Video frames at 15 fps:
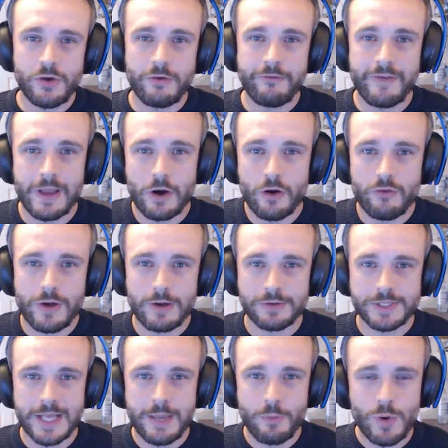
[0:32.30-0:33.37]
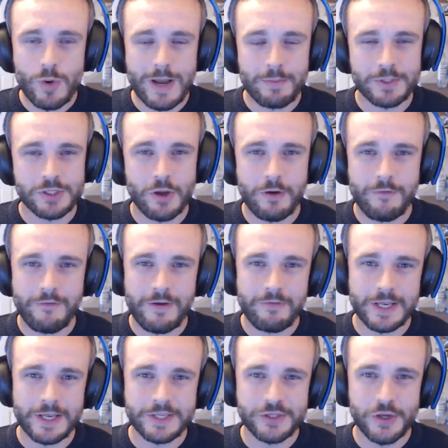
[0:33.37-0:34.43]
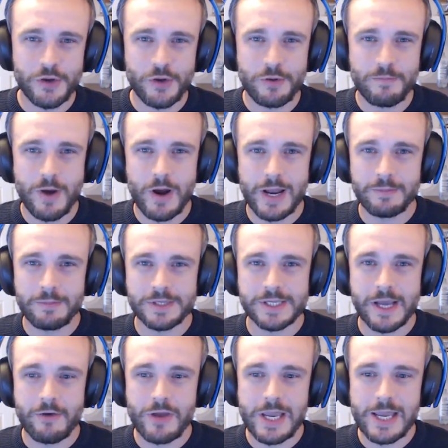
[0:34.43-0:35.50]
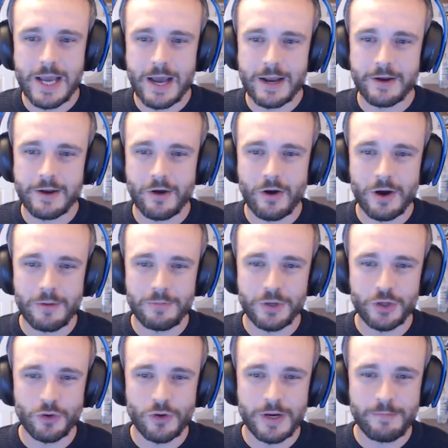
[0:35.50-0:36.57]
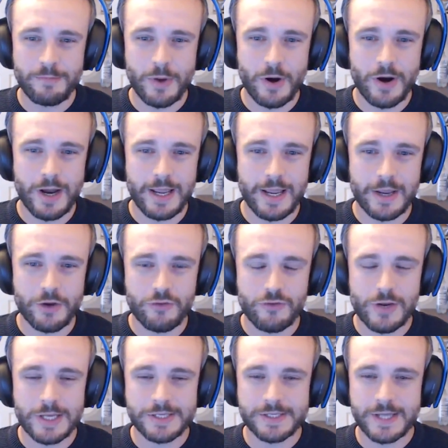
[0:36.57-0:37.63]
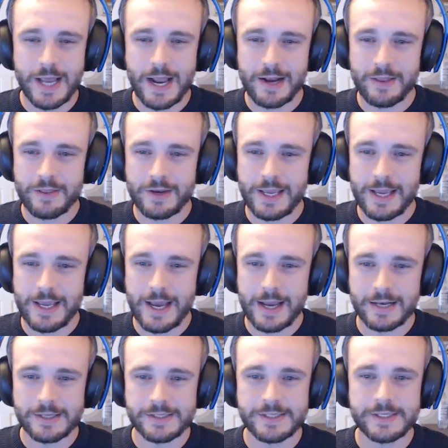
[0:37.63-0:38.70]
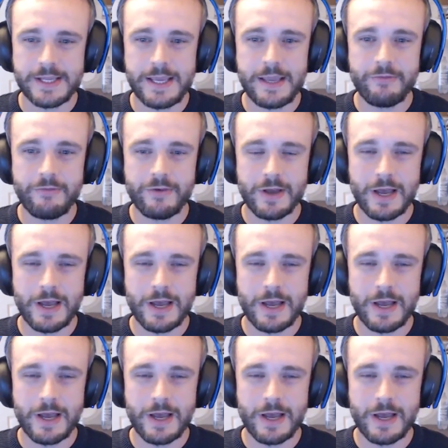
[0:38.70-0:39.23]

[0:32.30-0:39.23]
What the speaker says: VR Roundtable, episode 52. My name is Gary, and I'm joined by Chris, Anthony, and Steve.